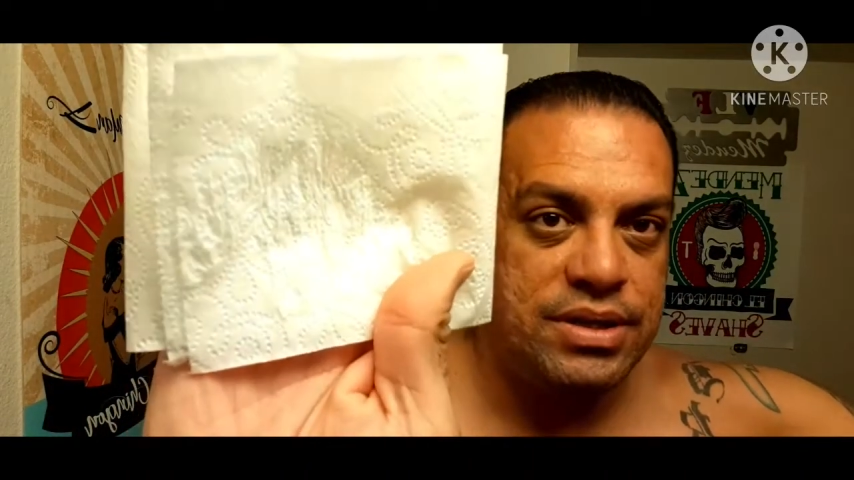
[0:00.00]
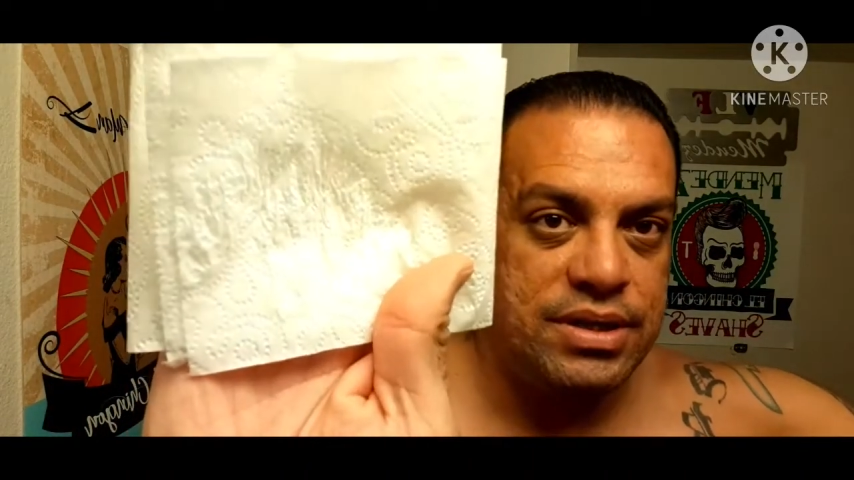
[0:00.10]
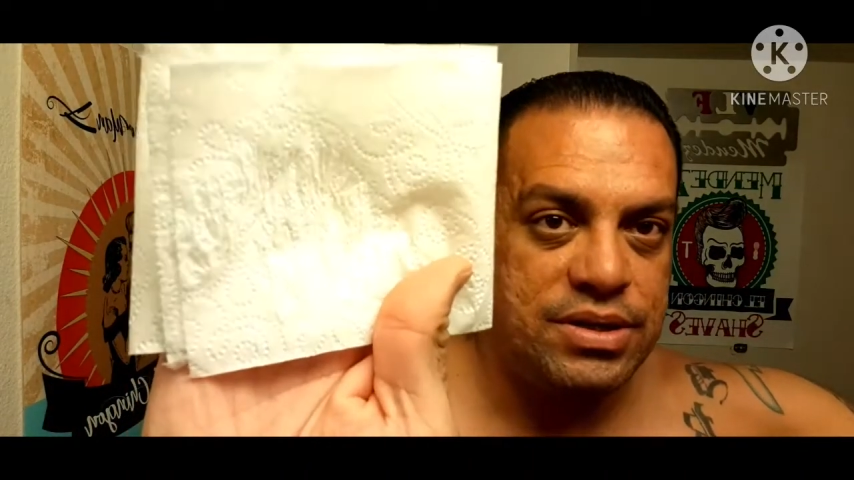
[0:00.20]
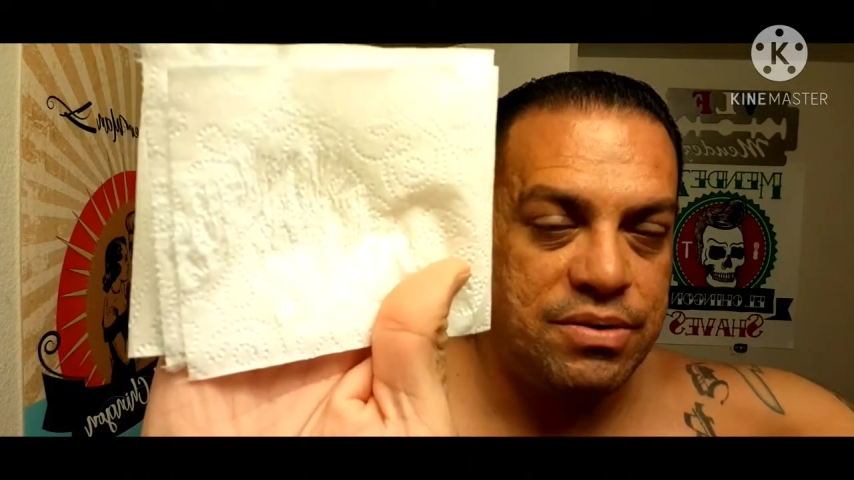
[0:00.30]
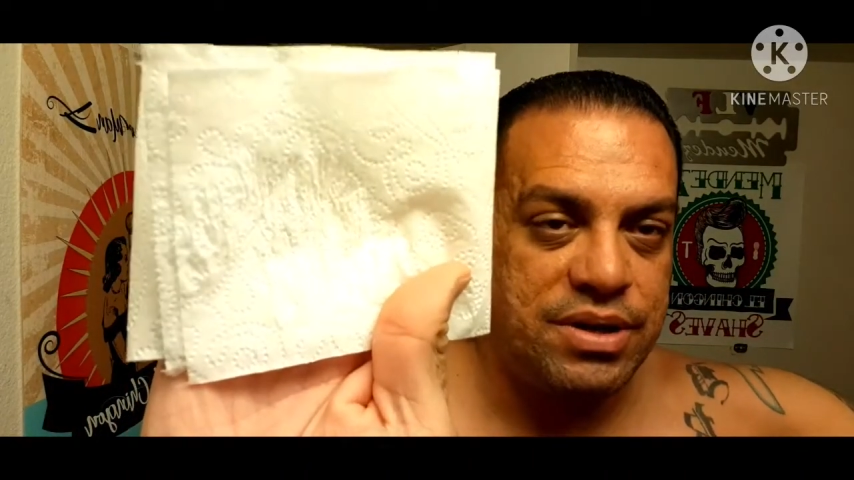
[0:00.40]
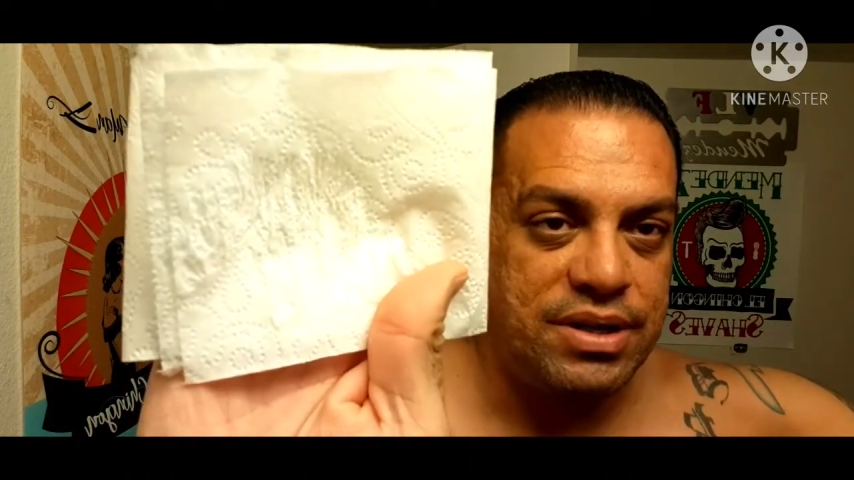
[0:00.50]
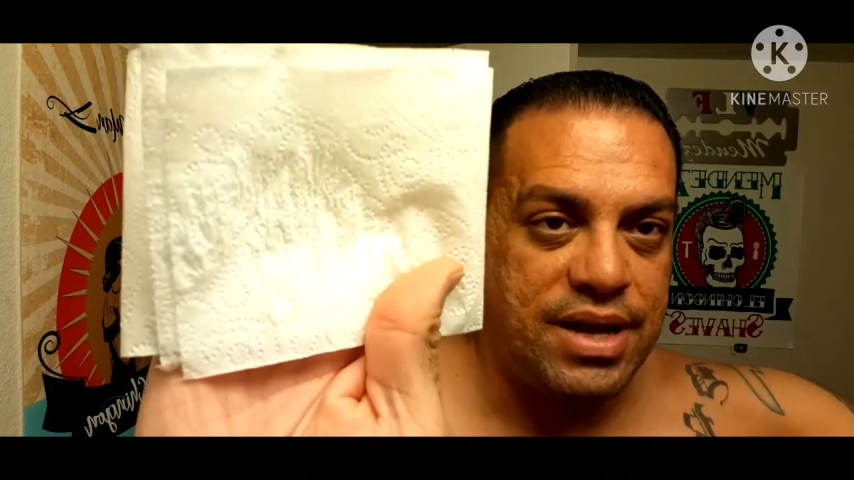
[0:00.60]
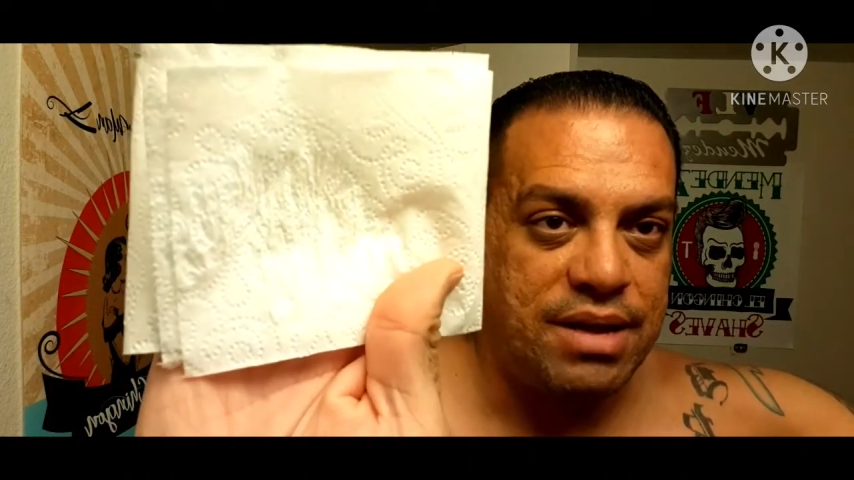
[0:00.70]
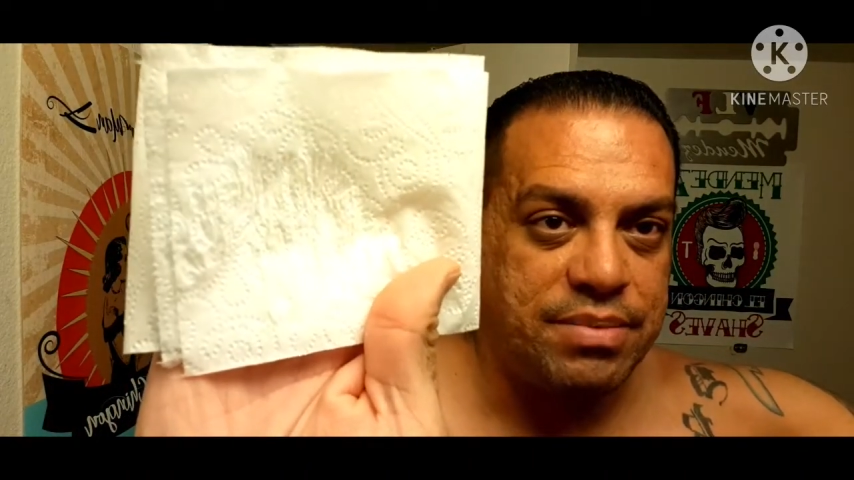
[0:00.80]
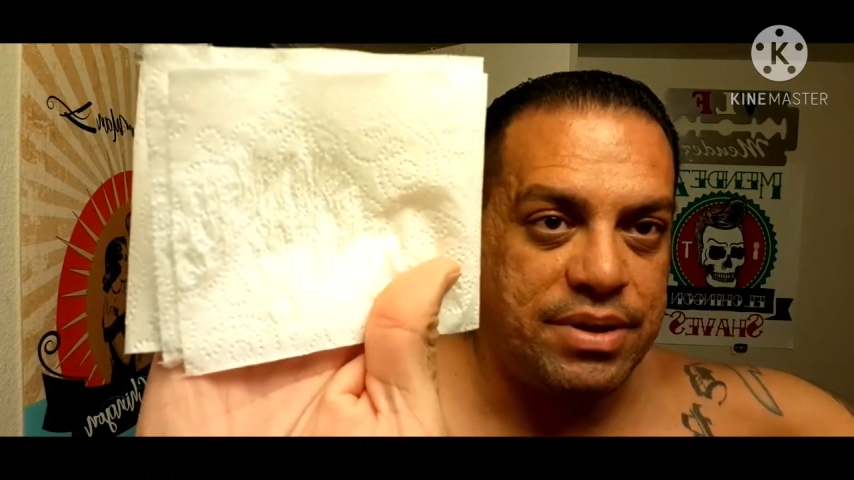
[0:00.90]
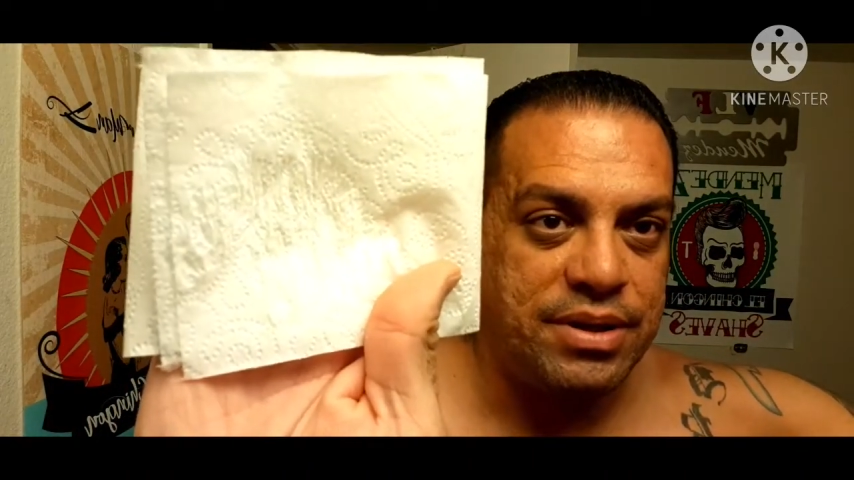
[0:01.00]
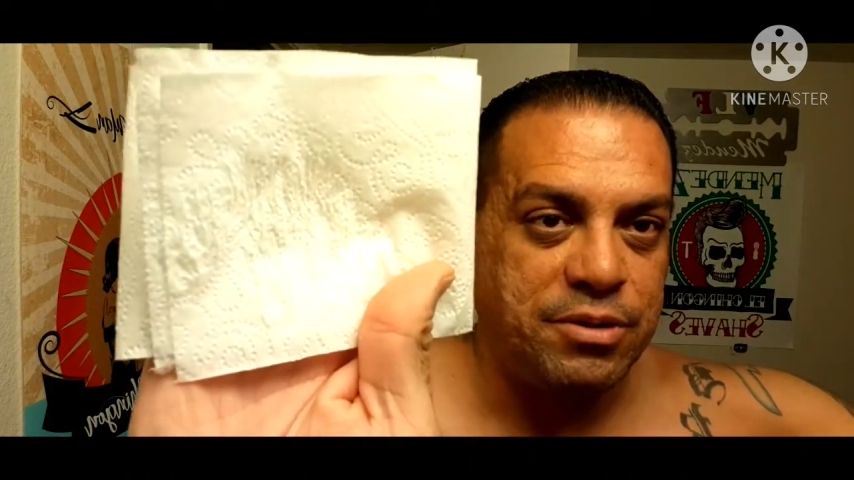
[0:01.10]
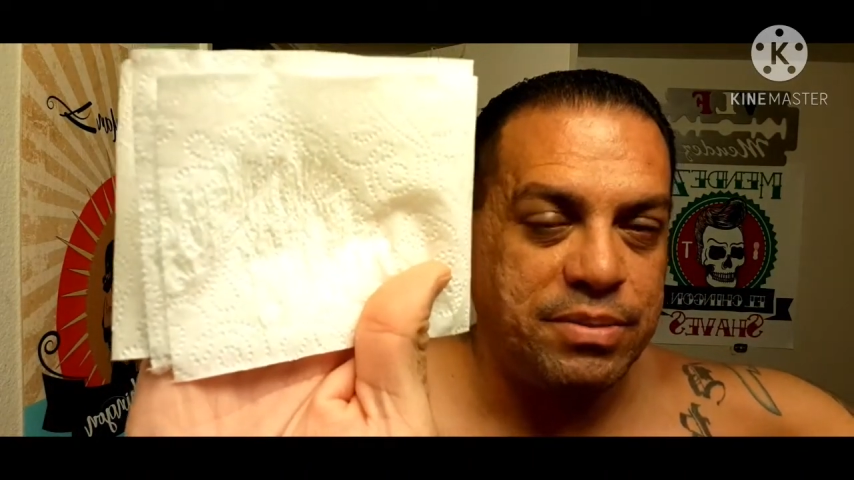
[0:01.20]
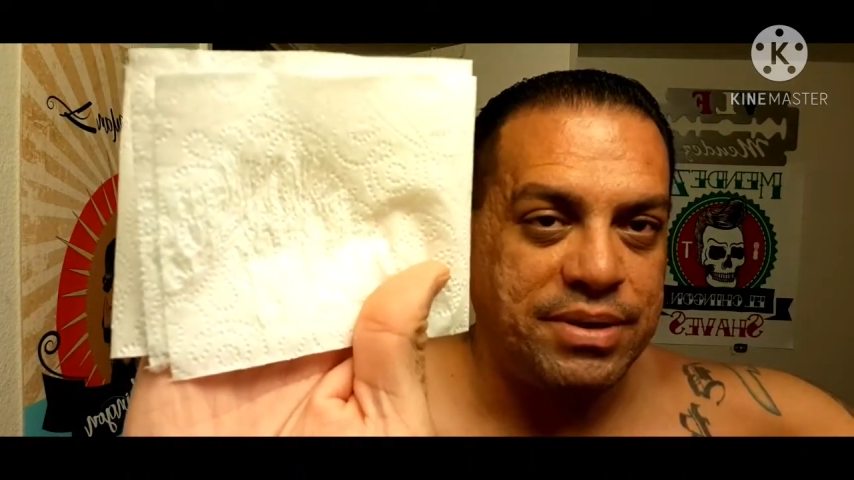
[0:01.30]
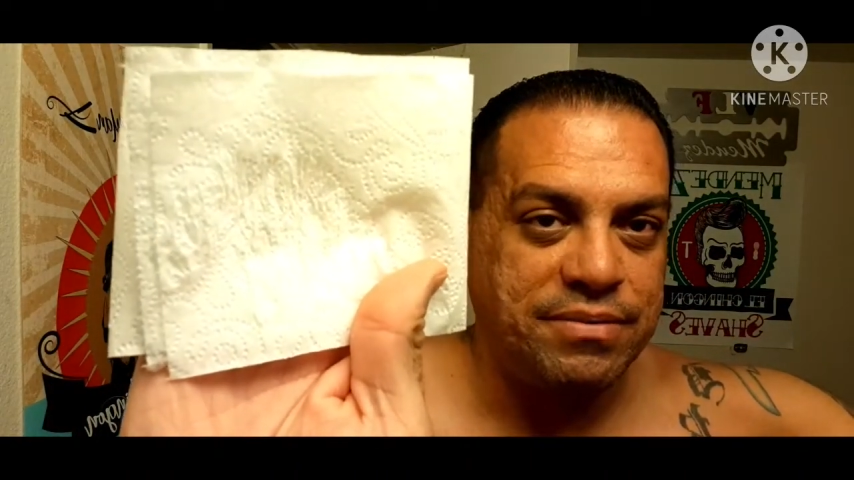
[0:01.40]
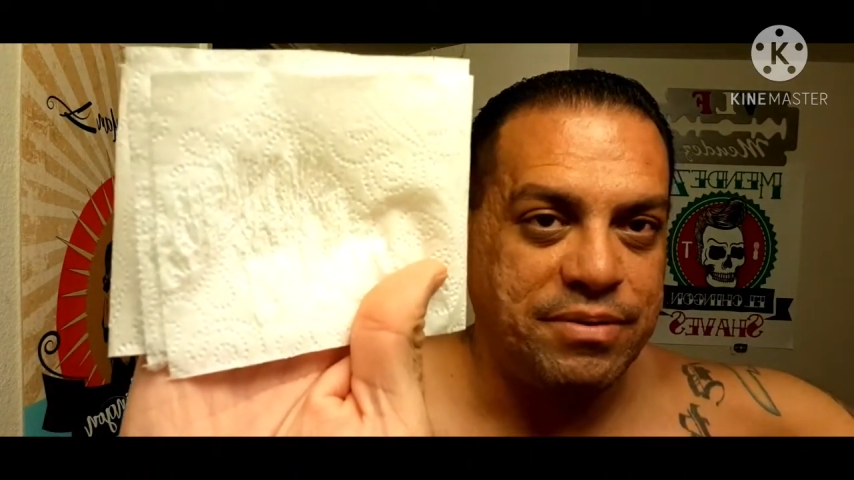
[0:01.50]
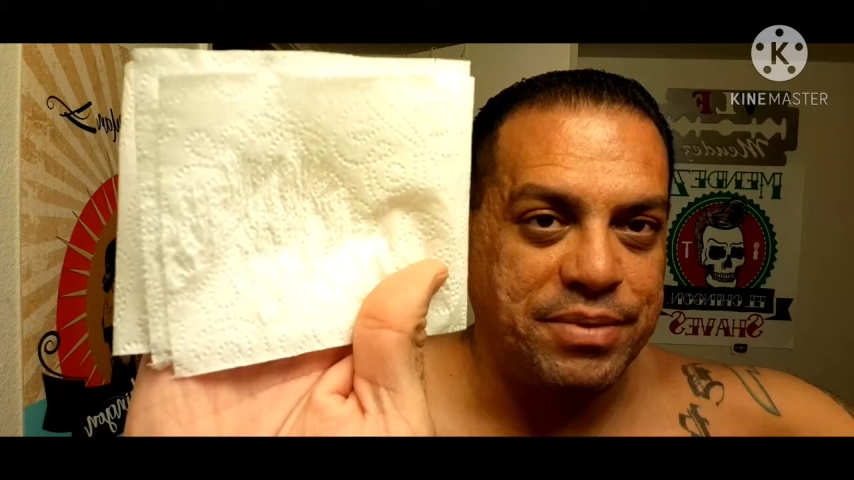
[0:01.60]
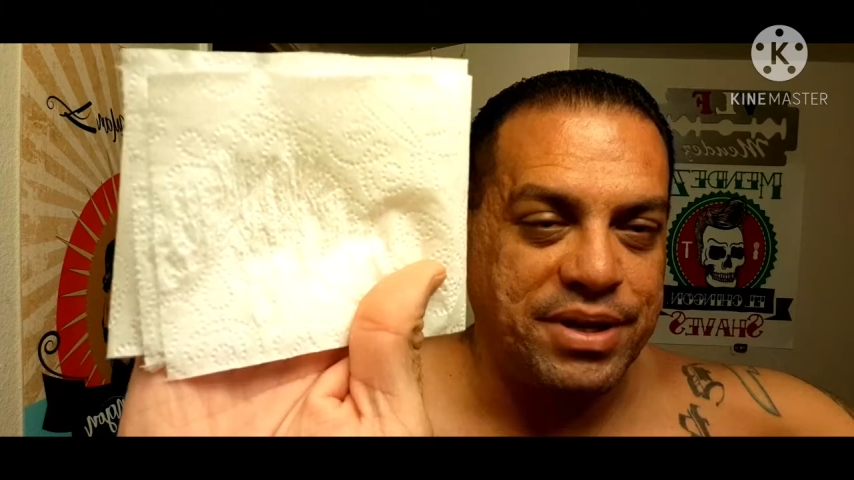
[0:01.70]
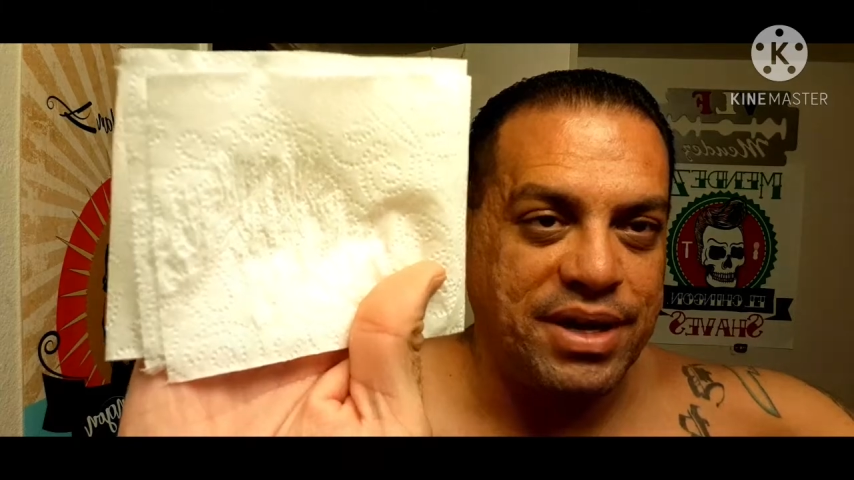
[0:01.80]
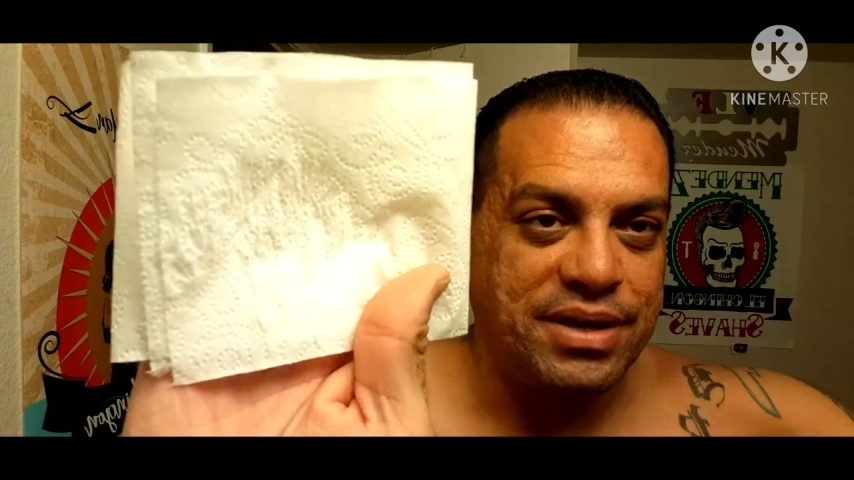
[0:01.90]
it's already damp a little bit from the
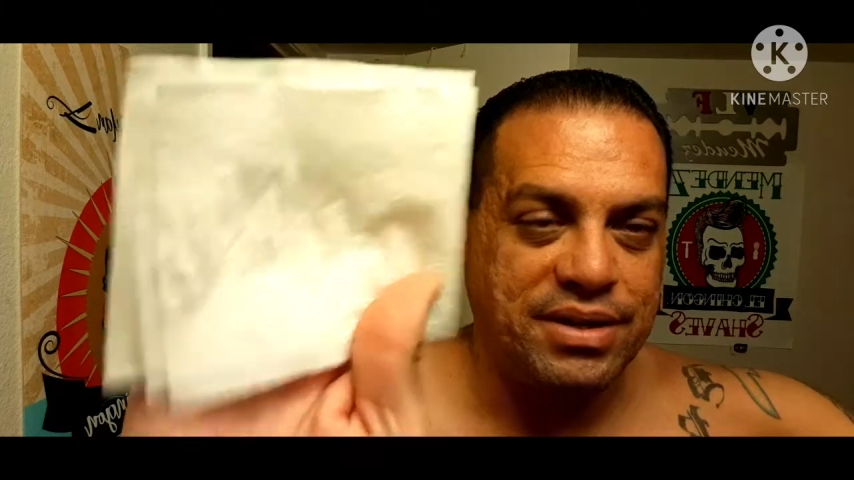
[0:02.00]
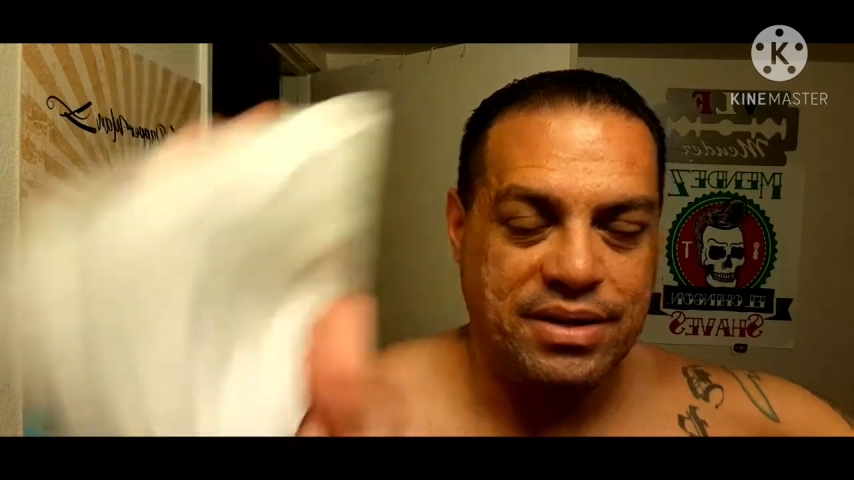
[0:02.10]
knot,